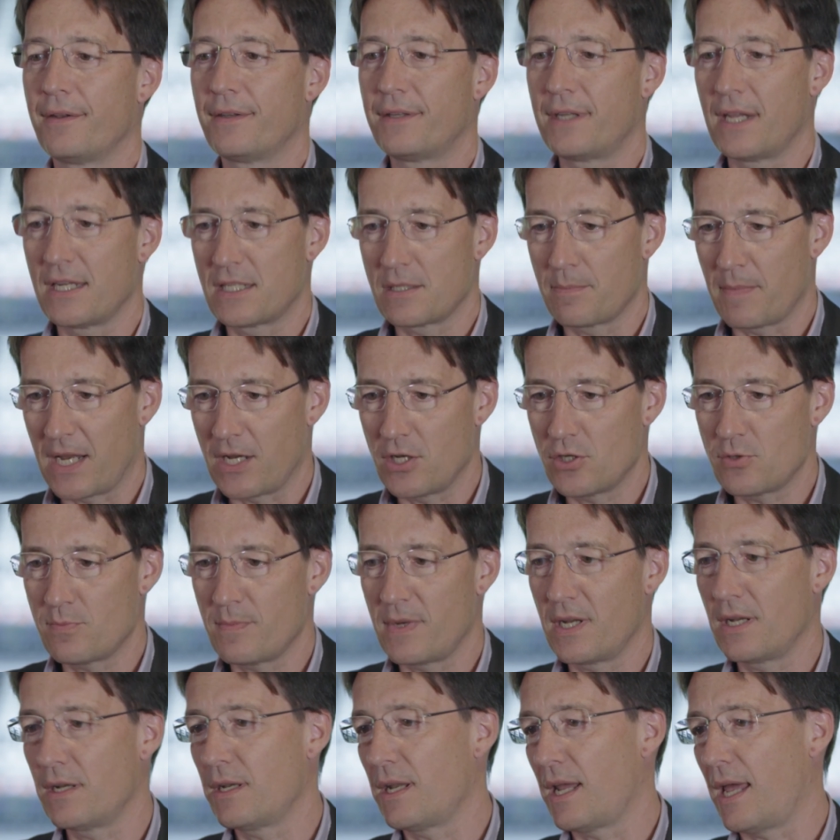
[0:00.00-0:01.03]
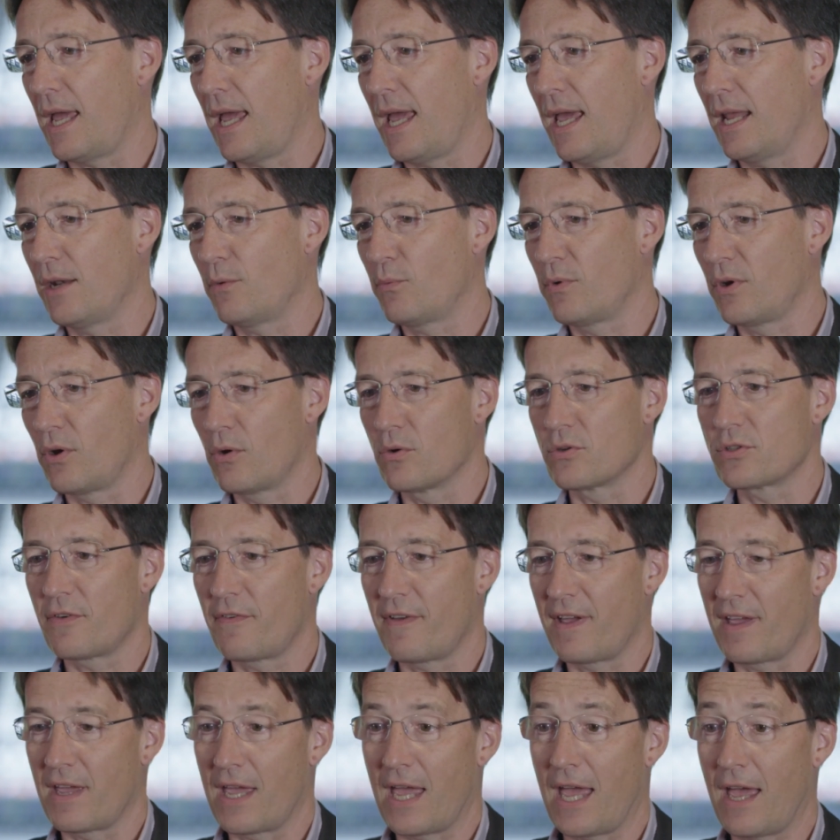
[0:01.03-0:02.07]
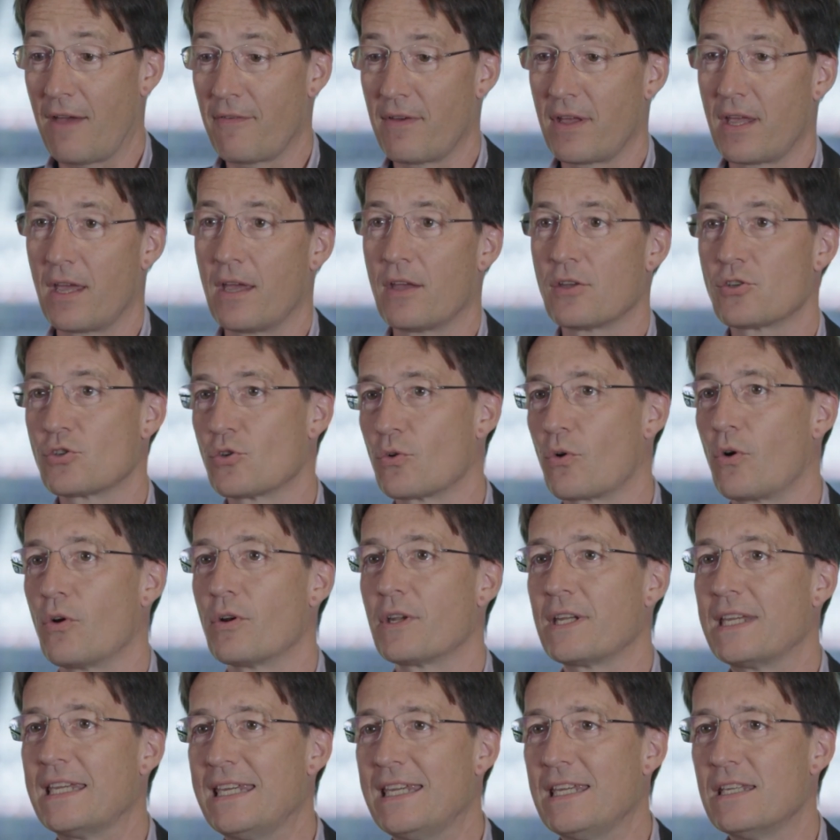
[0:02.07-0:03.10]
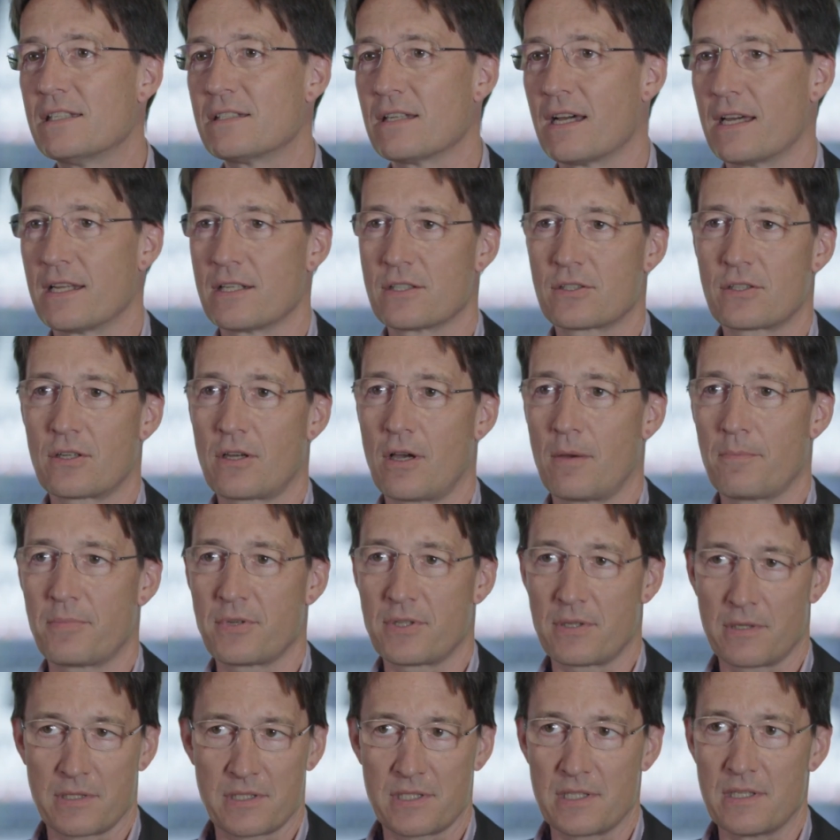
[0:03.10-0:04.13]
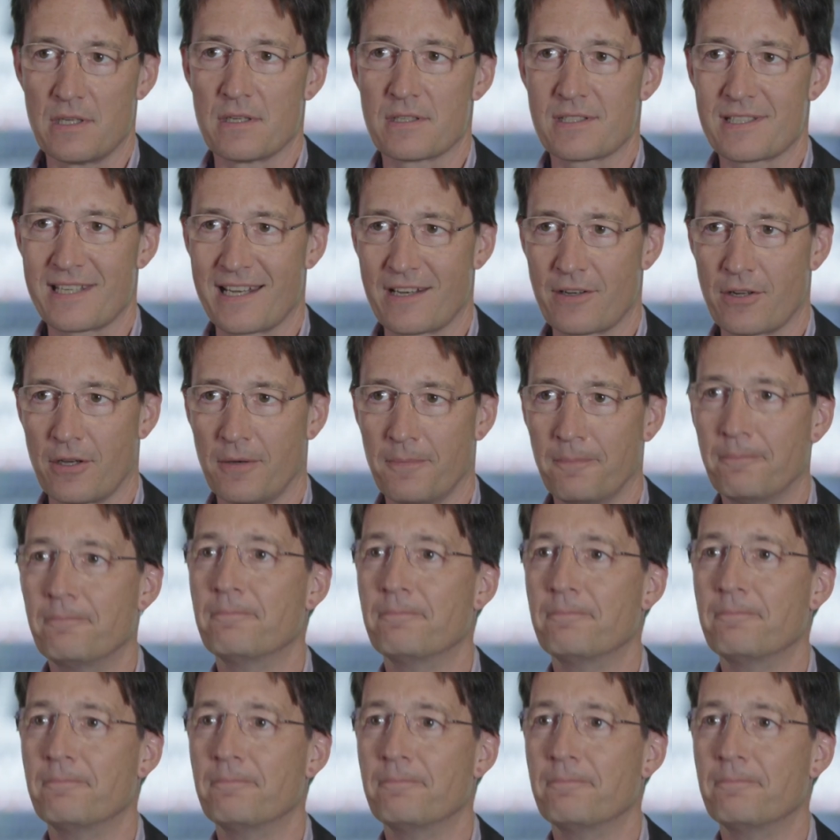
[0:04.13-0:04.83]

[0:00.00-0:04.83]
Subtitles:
data management, and we also have a so-called eScience competency center.